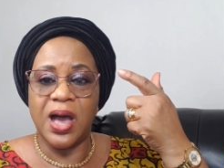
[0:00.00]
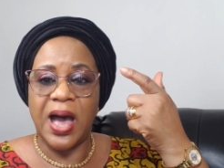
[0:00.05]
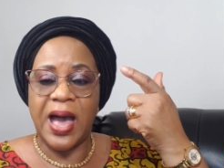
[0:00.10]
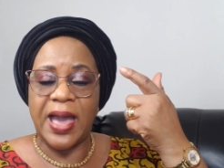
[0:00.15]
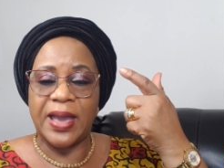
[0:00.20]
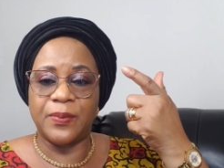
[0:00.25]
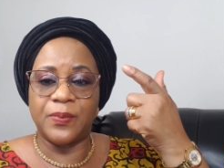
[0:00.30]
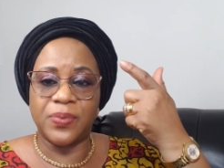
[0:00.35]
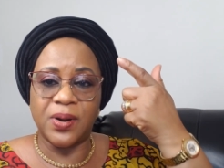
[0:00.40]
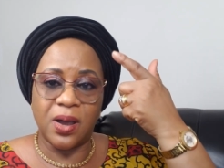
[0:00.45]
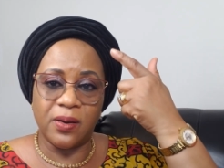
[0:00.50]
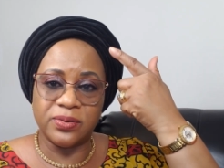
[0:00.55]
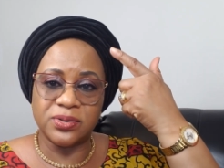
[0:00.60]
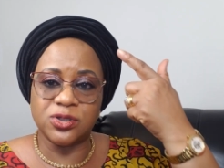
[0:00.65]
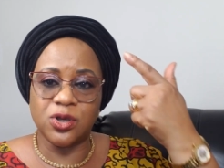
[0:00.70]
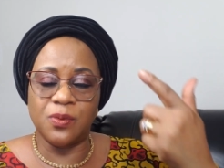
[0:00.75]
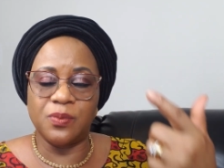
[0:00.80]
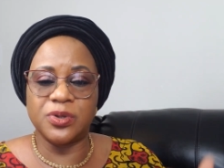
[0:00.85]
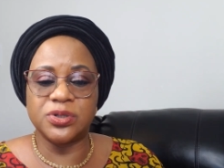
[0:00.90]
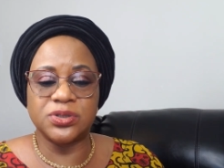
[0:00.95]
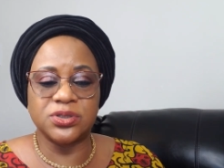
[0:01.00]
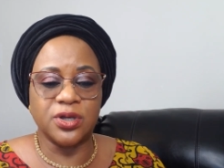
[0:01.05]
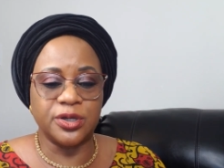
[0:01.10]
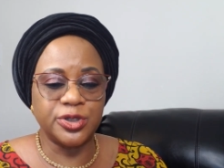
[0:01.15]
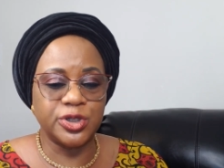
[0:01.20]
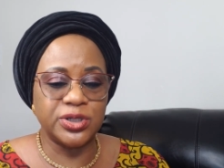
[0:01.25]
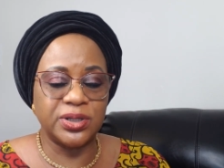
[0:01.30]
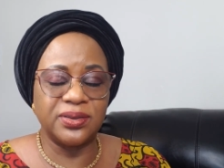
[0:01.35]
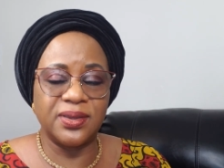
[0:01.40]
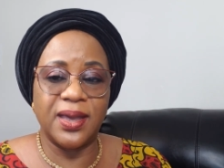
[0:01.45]
eyebrow is almost
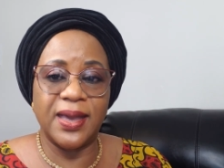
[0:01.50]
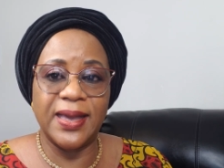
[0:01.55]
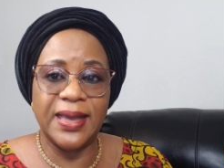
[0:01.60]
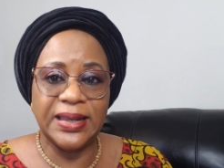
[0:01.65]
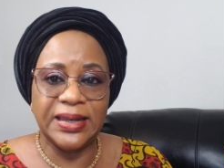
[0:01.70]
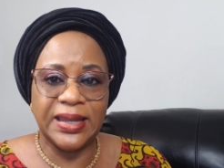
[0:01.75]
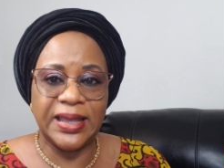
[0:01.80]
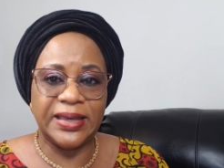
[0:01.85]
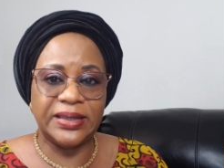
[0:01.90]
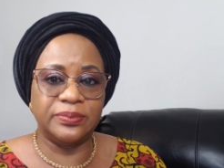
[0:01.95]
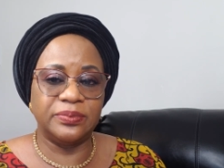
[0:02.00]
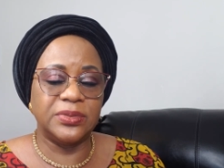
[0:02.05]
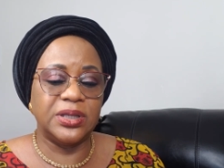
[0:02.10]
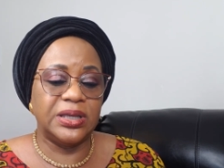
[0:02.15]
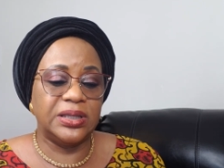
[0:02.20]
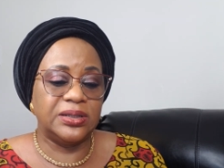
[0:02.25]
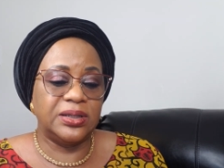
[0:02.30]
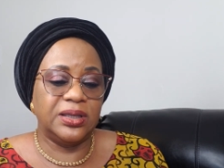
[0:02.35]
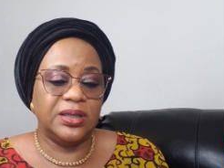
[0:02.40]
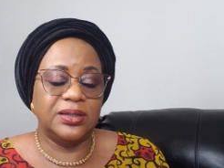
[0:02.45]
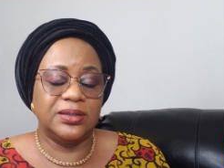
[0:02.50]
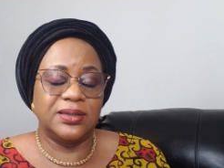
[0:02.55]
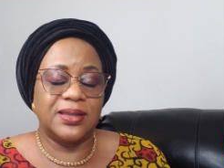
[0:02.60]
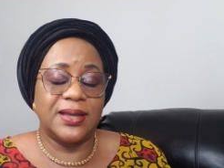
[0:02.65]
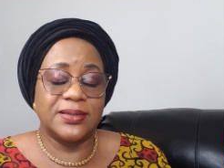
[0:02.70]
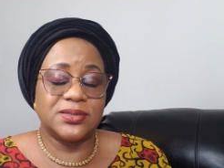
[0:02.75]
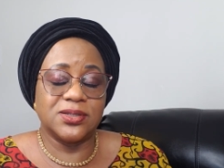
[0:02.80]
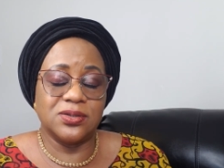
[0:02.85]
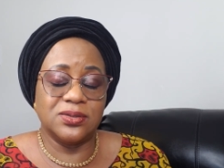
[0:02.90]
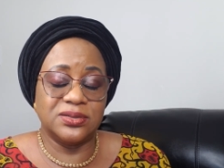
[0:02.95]
touching the hairline in, in
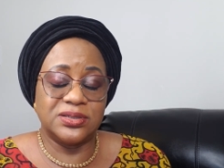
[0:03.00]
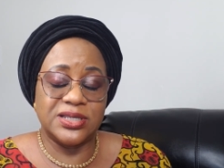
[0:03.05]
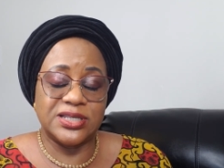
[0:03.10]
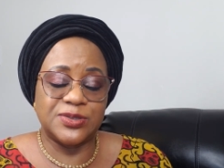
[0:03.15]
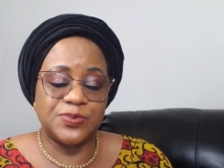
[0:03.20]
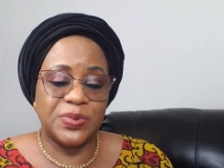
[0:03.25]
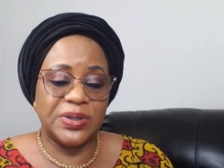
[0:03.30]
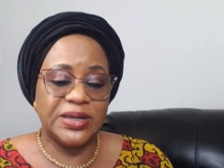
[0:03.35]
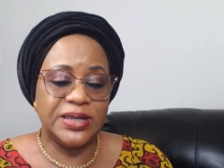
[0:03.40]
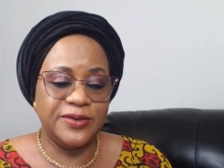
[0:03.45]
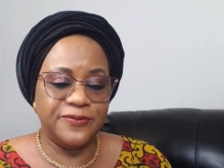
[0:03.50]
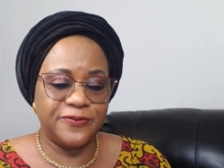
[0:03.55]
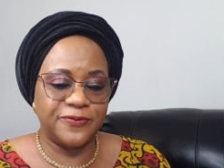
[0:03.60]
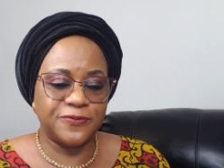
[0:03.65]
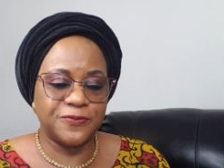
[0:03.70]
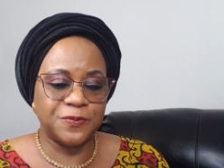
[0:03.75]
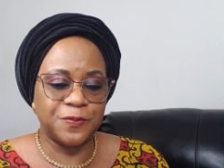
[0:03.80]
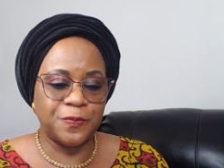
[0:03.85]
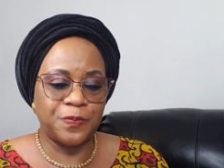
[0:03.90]
that disbelief.